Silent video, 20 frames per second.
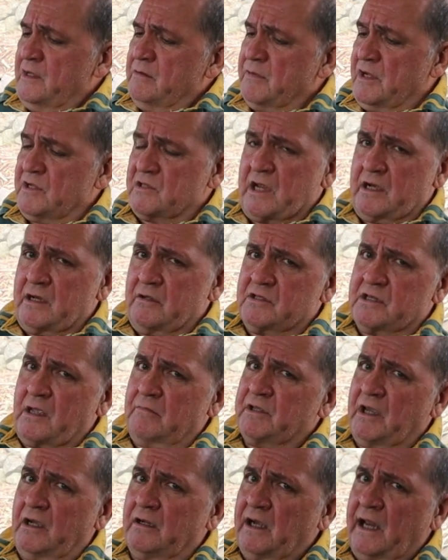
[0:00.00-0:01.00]
Because I know
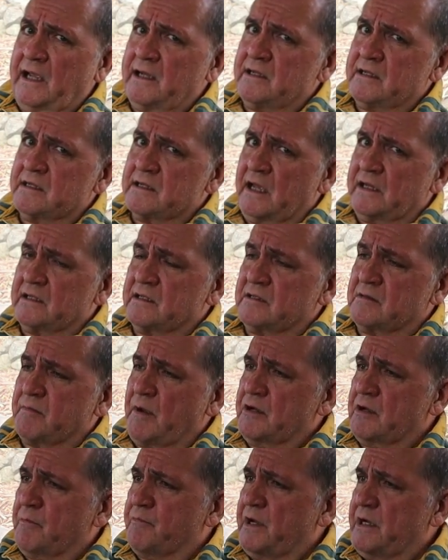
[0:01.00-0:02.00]
some young ladies like to
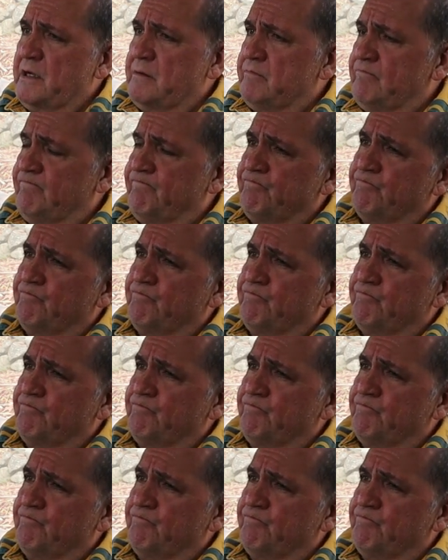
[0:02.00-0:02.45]
smoke a pipe.